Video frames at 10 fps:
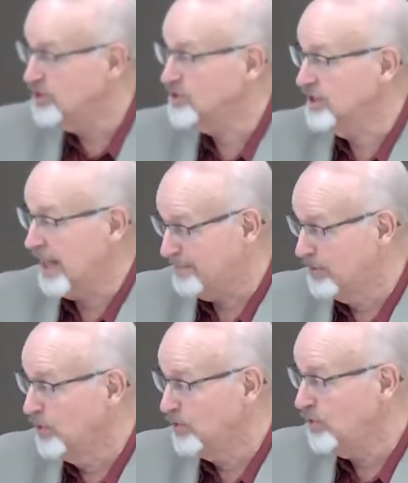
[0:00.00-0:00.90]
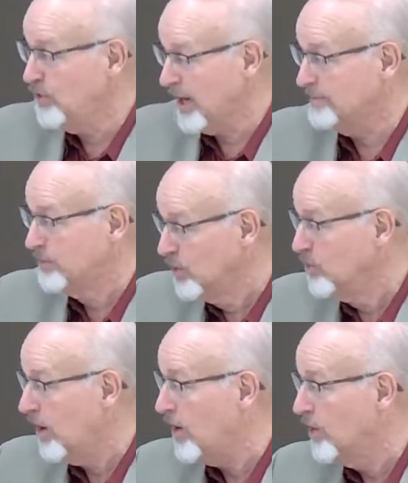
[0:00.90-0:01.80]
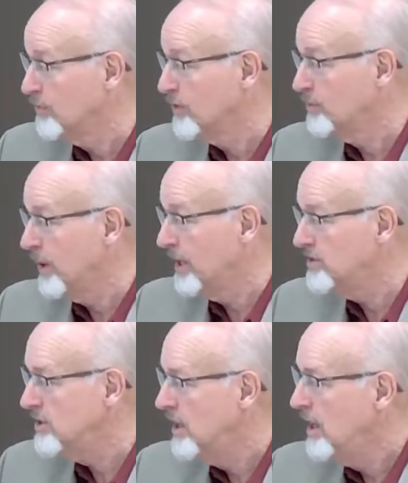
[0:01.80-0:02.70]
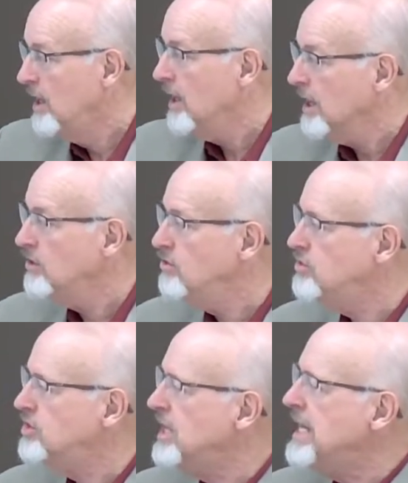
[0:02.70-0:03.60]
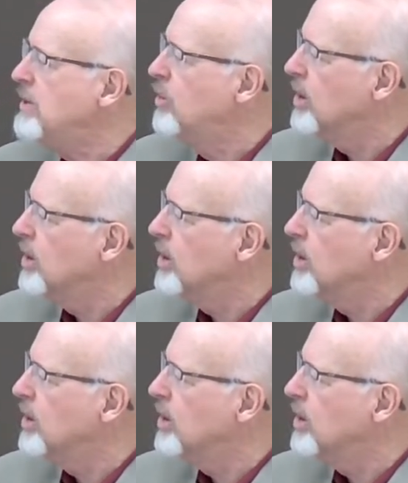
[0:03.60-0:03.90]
to that blue, you had blue all over the place. And you see where